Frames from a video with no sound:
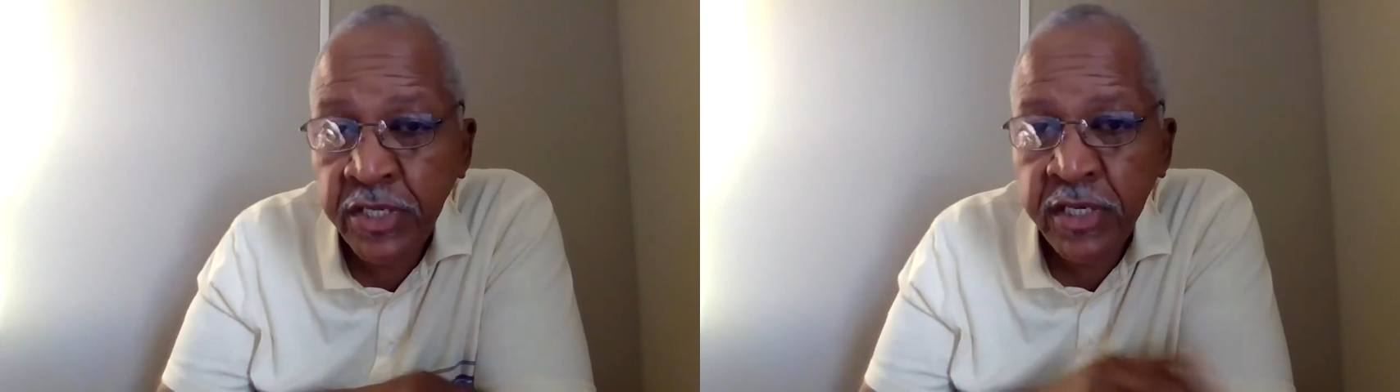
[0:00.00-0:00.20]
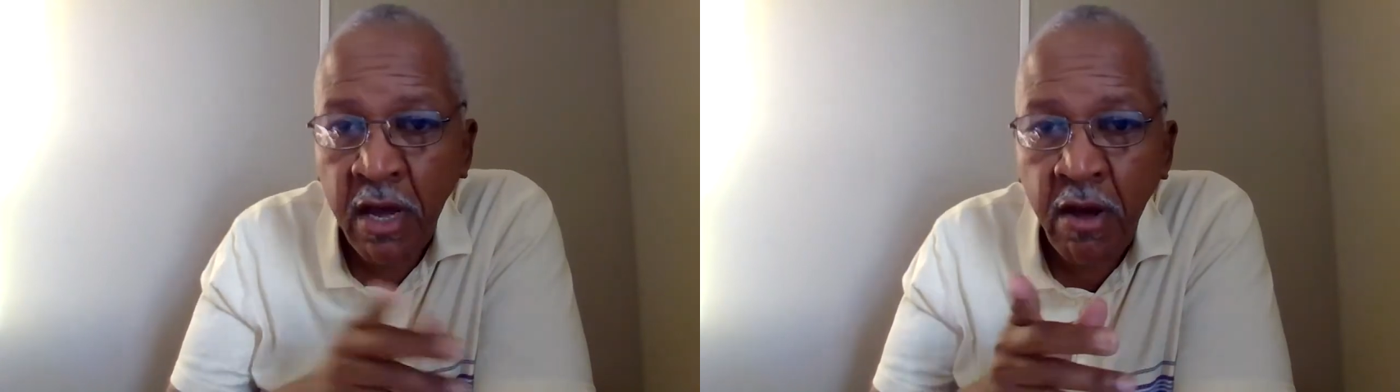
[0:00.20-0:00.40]

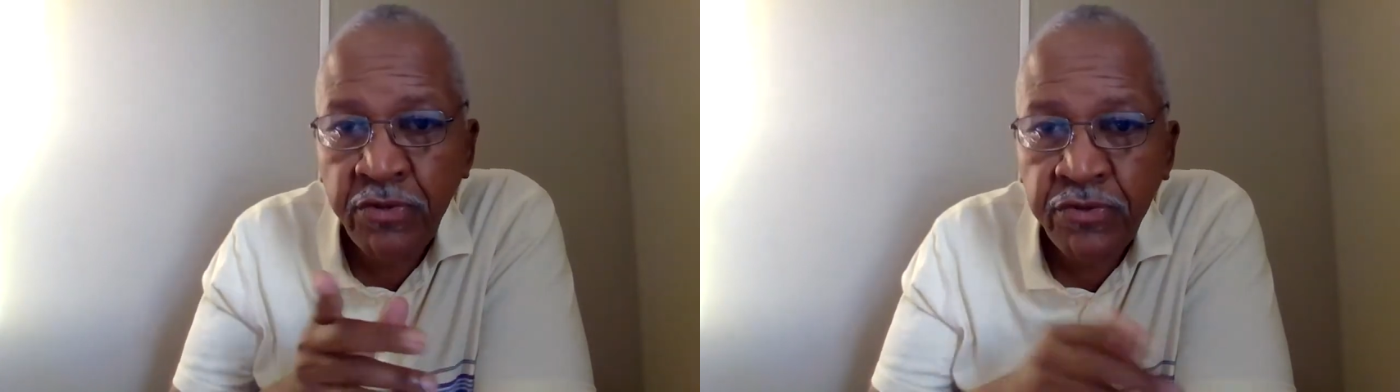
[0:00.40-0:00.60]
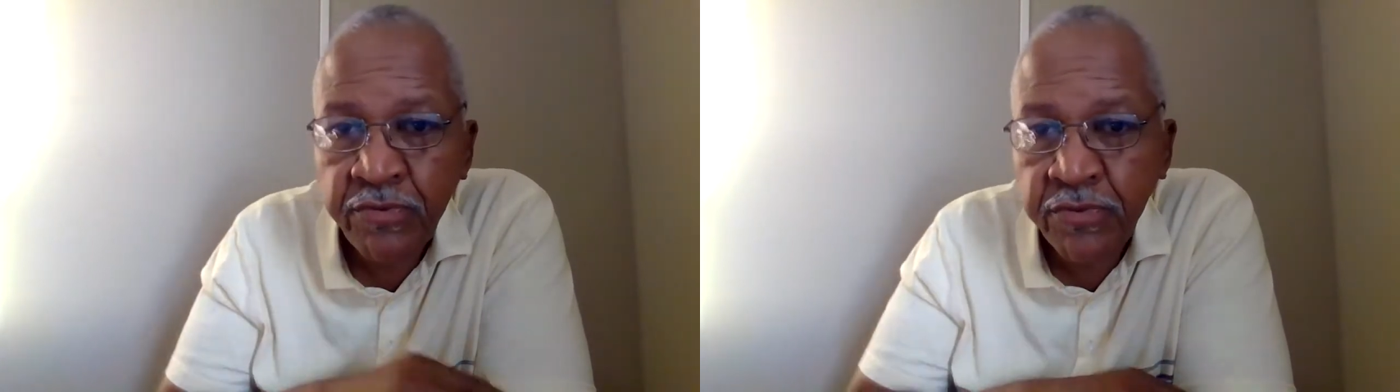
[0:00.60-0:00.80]
And all
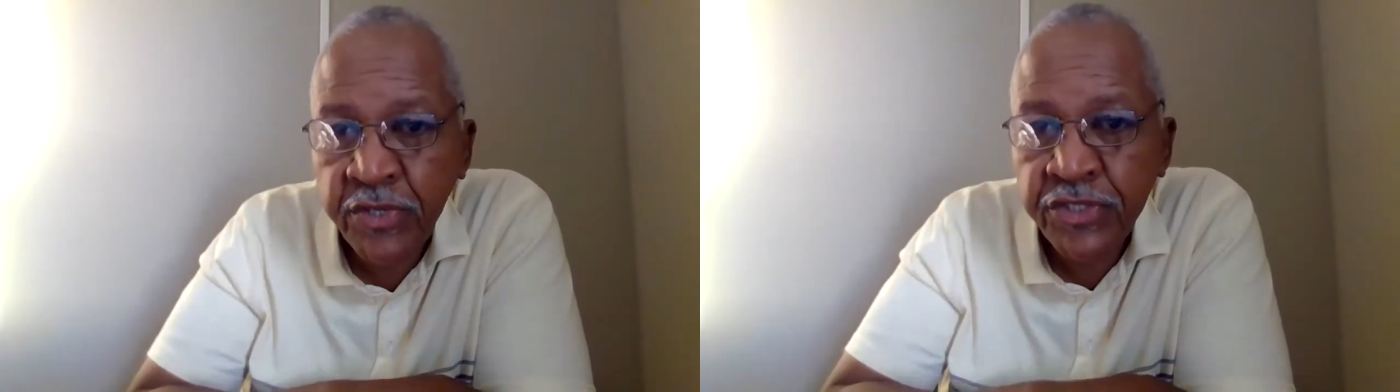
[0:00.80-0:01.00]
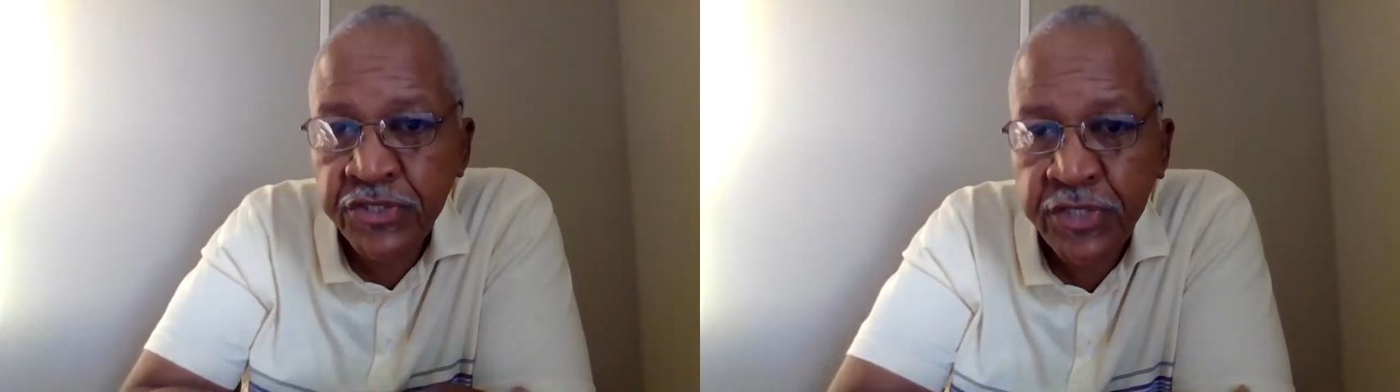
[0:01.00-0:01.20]
you
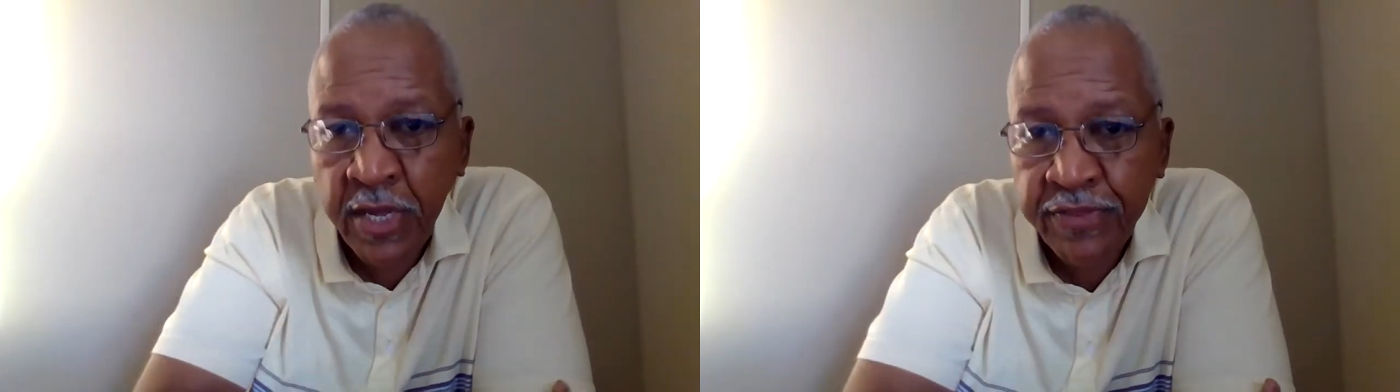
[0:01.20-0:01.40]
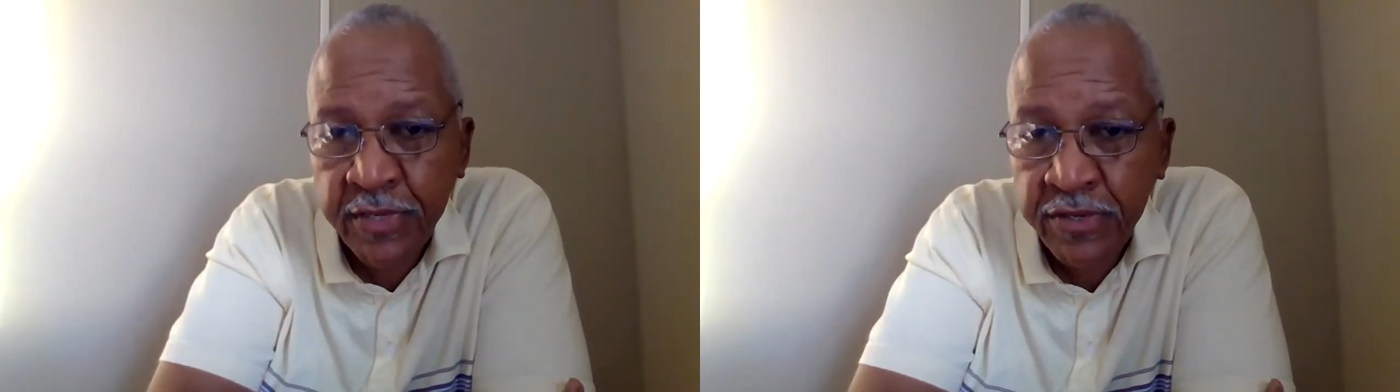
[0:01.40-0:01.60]
Christians
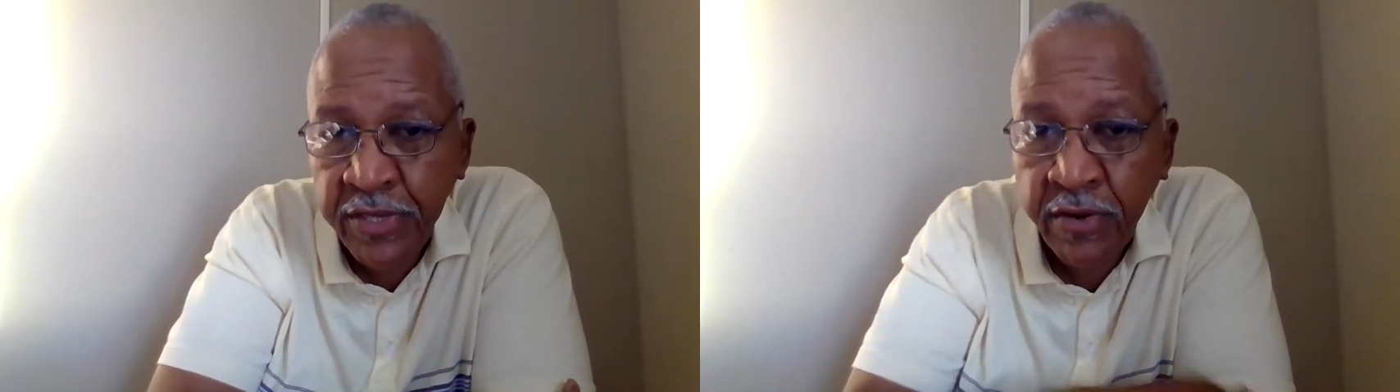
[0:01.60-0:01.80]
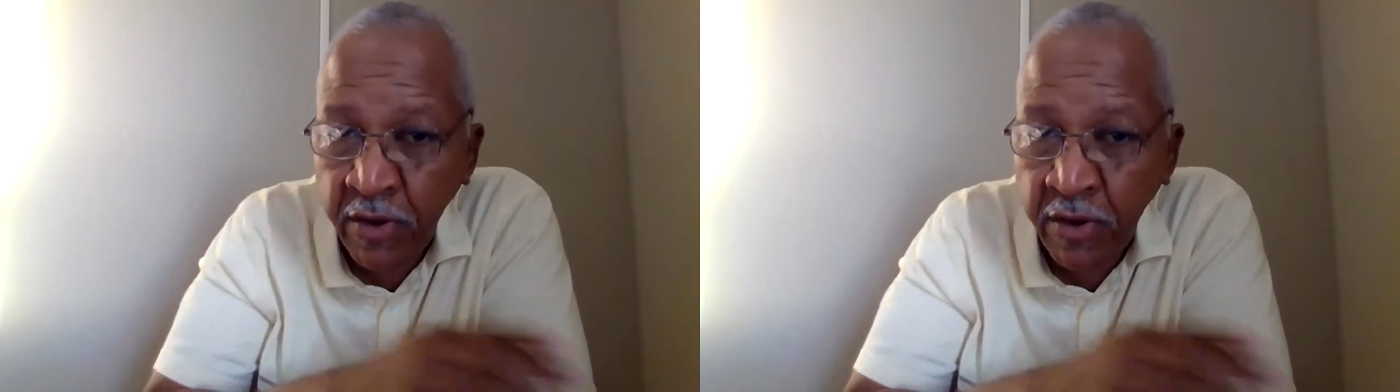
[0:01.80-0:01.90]
out there that,